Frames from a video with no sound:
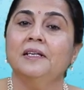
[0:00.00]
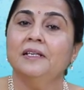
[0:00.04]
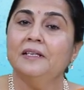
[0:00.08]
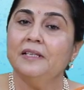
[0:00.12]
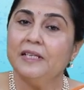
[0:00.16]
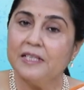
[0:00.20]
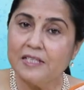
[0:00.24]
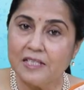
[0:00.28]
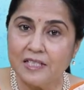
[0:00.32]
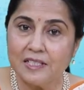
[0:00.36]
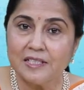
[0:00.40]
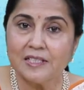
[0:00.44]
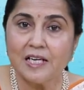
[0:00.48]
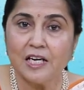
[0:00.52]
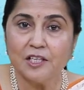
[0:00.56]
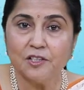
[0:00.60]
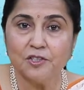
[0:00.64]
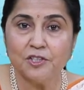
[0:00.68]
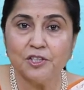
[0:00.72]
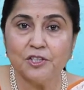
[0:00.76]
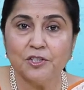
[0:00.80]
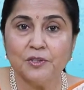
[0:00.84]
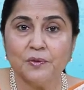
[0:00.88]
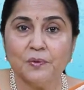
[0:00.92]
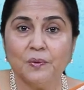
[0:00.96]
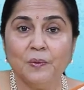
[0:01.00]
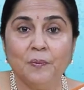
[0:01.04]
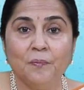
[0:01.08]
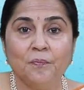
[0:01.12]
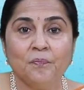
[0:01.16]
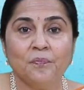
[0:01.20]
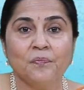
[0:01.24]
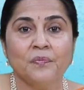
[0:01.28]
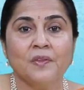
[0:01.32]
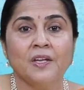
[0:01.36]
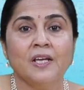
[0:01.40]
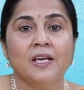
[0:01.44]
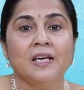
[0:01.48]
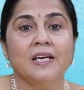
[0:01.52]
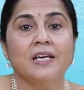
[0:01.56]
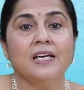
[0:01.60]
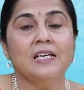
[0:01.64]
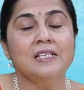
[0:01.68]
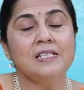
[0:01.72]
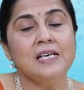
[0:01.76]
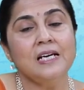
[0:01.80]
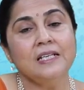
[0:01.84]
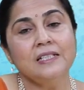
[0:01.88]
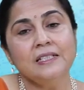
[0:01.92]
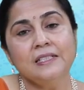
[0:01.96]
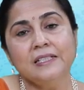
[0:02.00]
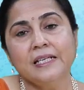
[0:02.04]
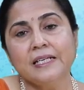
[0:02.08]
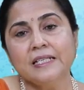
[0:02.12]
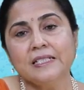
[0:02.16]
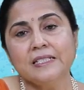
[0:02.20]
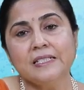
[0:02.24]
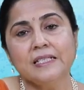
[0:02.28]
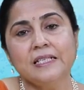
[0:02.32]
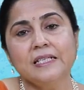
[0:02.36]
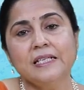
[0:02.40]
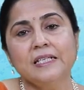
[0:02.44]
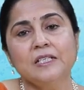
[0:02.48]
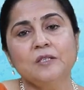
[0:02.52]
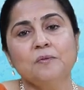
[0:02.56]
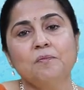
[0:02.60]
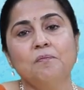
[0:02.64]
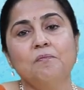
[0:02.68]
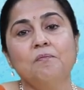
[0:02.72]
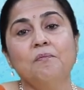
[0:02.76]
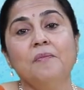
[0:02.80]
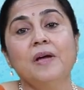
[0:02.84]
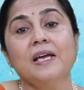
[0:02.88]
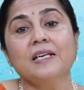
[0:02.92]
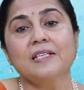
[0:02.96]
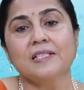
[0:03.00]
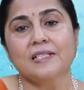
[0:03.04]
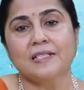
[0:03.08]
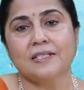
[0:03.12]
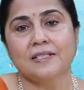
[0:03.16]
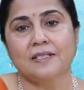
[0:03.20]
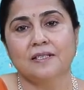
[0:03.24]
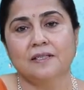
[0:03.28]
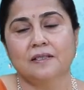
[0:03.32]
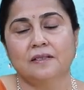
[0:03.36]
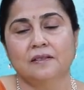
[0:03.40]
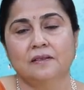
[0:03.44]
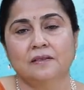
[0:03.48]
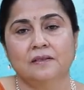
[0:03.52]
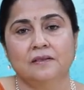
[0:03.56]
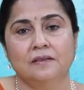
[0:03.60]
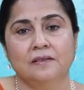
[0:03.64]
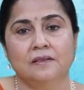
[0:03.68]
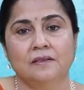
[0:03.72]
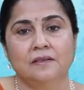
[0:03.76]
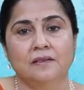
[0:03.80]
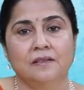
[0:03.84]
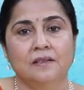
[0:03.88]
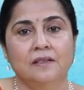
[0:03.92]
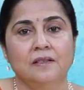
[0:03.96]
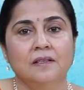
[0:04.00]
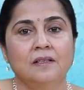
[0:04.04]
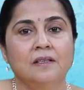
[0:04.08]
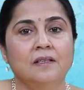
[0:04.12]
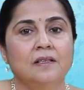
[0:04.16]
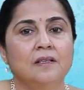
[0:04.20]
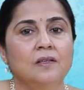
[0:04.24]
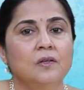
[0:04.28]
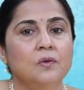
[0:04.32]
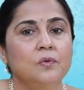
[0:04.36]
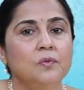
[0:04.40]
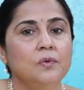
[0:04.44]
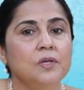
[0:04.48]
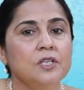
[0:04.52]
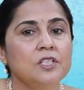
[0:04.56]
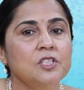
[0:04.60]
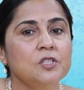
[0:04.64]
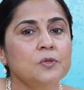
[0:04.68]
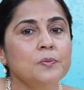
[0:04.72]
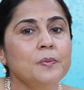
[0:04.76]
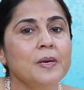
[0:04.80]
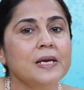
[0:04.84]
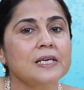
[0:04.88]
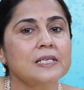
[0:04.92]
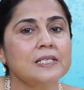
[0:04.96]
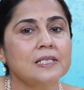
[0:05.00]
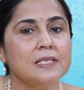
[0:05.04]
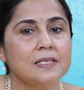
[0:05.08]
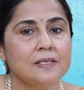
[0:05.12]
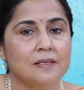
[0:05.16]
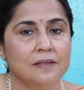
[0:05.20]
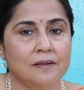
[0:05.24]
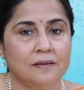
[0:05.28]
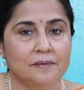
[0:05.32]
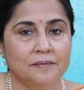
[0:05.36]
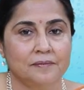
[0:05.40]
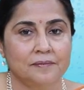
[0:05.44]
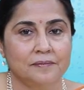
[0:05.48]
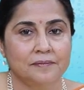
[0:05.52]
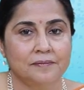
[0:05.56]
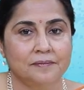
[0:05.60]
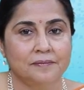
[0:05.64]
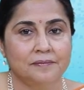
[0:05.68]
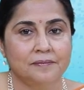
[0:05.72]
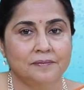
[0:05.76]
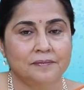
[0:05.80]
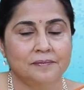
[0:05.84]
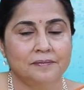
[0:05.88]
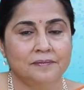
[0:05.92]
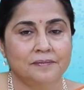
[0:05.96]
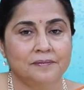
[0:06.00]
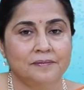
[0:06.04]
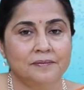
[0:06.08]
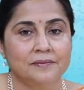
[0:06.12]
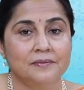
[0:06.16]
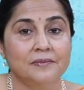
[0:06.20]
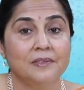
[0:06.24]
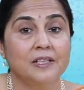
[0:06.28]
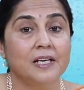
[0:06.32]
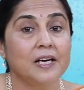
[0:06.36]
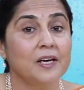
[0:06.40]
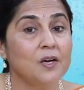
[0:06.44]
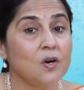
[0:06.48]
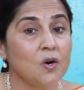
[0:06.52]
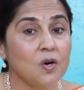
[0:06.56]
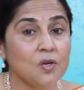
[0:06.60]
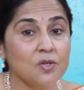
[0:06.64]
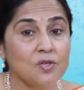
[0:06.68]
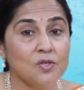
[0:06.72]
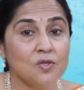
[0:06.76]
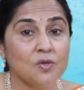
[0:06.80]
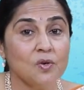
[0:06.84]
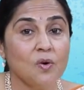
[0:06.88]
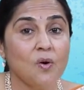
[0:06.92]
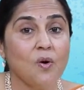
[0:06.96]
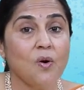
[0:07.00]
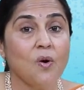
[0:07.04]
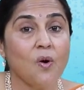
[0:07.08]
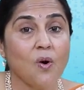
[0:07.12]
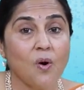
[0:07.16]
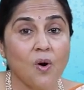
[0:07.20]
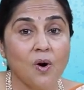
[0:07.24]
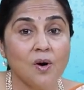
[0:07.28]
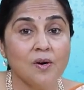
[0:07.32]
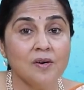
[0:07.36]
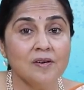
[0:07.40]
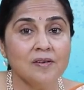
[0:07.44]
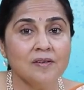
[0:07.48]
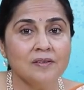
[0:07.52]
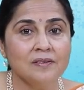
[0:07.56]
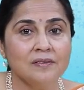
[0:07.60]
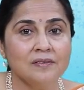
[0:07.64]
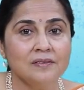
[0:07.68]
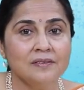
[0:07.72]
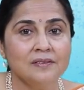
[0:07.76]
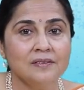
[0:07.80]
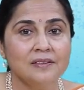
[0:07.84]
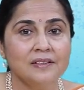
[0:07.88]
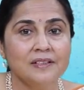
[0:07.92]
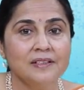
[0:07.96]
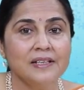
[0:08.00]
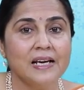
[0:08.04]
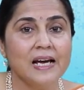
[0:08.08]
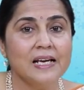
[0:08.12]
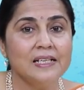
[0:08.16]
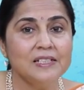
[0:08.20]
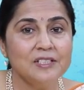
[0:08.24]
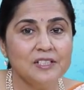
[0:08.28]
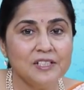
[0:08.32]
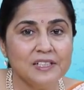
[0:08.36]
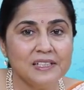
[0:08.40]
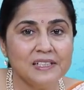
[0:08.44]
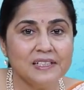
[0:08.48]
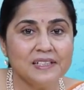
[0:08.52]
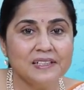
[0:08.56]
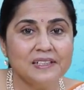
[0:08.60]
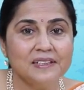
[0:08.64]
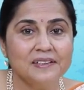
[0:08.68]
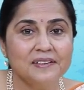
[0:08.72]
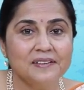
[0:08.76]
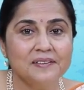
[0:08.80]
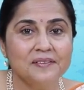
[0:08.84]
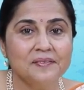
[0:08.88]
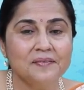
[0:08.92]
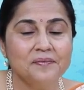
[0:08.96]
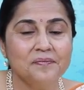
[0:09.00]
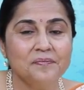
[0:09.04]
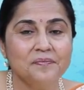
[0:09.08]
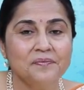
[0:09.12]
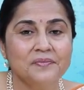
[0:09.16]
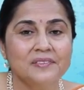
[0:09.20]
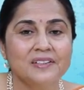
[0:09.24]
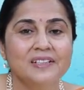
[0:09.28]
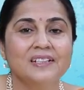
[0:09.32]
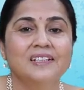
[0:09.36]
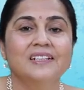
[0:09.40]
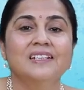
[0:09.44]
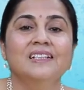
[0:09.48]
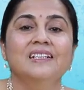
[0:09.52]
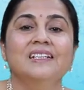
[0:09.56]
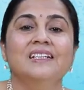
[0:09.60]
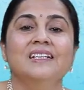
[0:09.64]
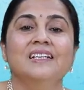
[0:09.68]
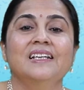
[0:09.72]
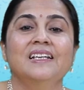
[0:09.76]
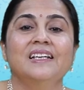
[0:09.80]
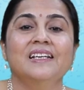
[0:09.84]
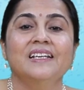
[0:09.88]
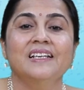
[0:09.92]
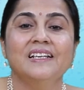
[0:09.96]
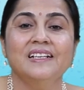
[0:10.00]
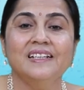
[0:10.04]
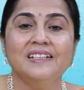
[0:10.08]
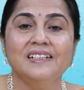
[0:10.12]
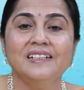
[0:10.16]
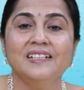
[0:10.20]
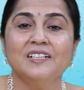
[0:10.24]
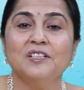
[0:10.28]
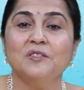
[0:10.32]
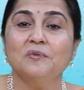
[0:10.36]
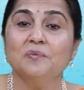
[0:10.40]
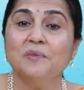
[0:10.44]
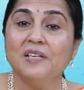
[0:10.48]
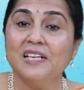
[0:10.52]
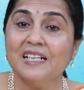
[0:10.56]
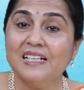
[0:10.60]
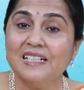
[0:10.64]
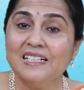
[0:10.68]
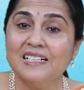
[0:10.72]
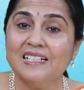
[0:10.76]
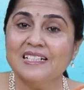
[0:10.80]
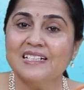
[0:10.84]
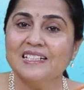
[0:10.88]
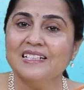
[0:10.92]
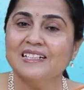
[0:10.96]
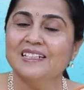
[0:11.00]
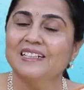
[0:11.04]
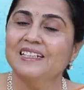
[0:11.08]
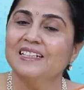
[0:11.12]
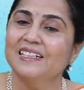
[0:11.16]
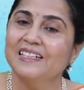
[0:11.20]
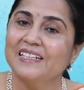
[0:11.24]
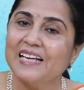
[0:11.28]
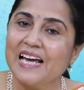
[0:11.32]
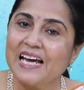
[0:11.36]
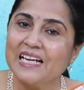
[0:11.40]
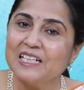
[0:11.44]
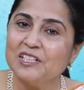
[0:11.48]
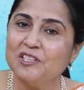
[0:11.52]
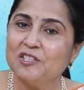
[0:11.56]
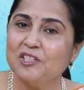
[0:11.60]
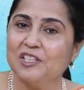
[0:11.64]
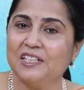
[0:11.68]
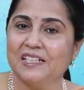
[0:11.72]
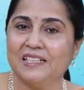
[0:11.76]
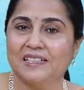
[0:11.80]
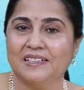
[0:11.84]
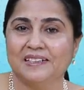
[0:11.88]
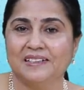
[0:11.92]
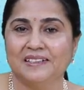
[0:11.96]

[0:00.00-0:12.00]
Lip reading: Let us continue. It had an excellent mess. Which mess? Chaos or canteen? Here it means canteen.